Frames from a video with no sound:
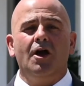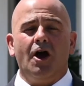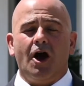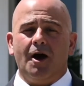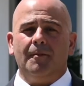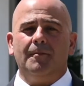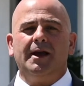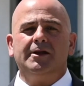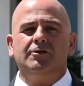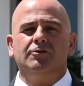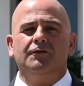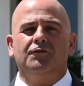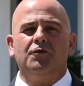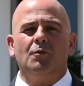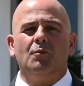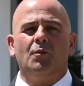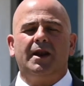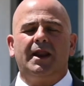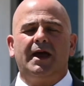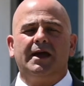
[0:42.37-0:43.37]
I'm Adrian
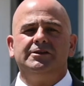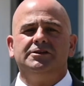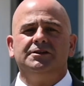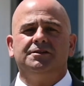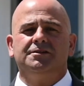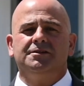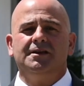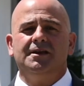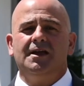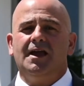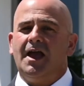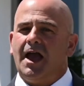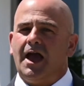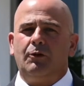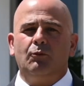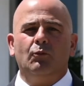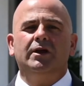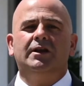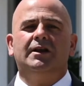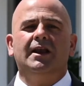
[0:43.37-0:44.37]
from One Agency
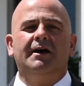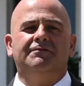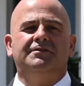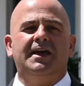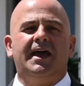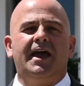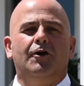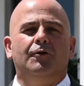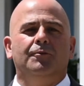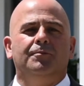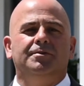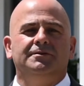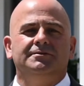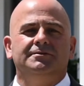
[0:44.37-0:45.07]
and we'd love to help.